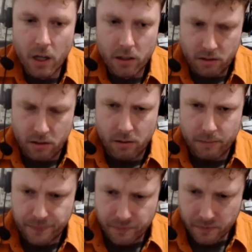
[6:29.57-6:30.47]
So
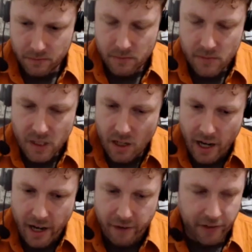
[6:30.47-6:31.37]

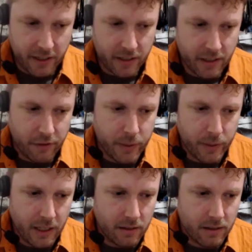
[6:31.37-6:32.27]
I figured if
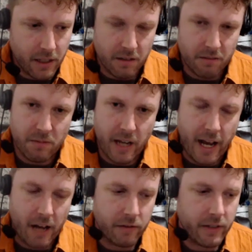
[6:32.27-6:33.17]
we can
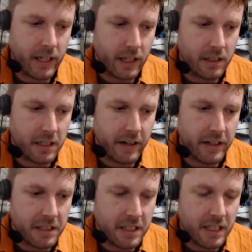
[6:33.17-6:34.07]
have a
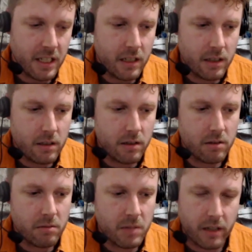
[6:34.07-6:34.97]
guaranteed
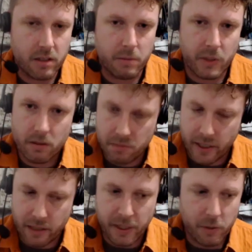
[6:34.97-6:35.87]
customer
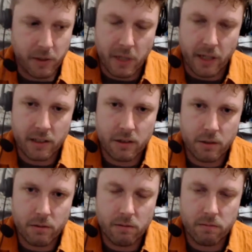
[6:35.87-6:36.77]
like Bitcoin mining
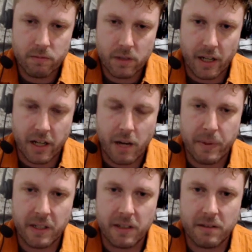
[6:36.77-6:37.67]
to
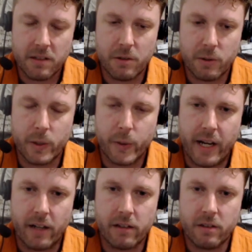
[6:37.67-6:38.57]
accompany these nuclear
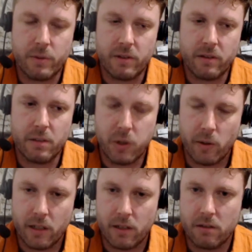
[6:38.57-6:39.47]
reactors when they're
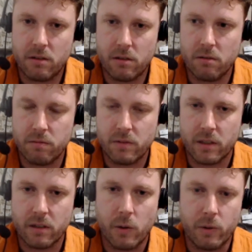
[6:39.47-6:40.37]
deployed into
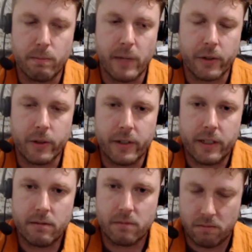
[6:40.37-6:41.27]
their own microgrid
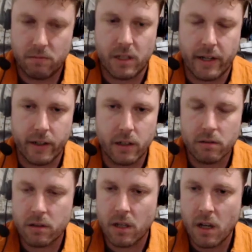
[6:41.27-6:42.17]

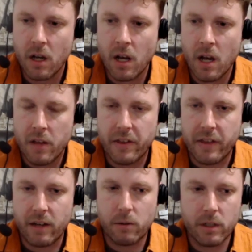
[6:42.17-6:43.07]
scenarios,
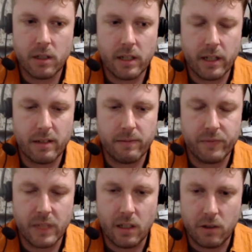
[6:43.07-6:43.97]
that would
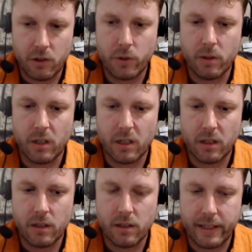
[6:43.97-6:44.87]
ensure
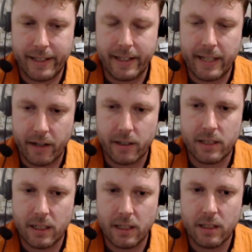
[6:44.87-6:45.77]
a
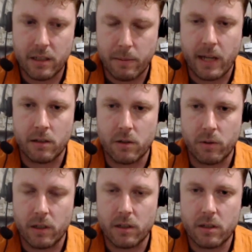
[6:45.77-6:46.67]
guaranteed demand
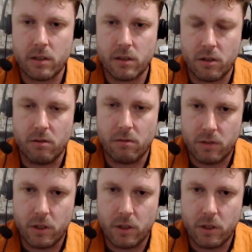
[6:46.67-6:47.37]
source to